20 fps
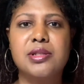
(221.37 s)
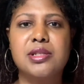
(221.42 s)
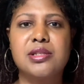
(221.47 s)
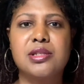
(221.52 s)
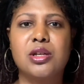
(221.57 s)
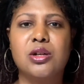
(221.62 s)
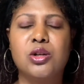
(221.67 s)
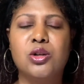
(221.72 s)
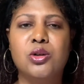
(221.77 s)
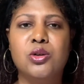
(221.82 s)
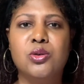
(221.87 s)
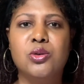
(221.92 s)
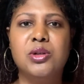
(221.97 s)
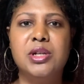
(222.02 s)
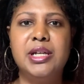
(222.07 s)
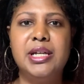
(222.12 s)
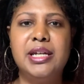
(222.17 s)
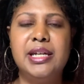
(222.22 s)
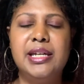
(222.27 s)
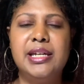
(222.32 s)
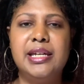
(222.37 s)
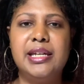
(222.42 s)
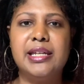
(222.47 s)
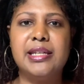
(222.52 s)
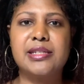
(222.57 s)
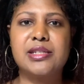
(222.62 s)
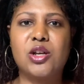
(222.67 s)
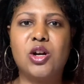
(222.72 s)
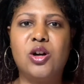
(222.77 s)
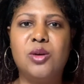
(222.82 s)
So
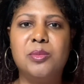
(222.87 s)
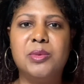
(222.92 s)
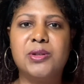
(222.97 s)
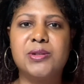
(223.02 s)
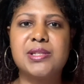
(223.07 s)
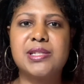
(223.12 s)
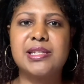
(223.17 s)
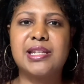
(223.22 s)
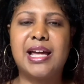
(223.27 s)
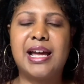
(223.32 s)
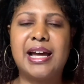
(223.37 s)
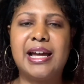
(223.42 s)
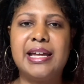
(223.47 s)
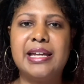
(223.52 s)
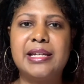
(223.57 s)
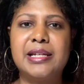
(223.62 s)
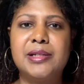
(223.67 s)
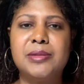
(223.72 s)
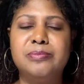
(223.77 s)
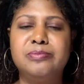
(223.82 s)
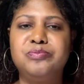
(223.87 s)
it's almost like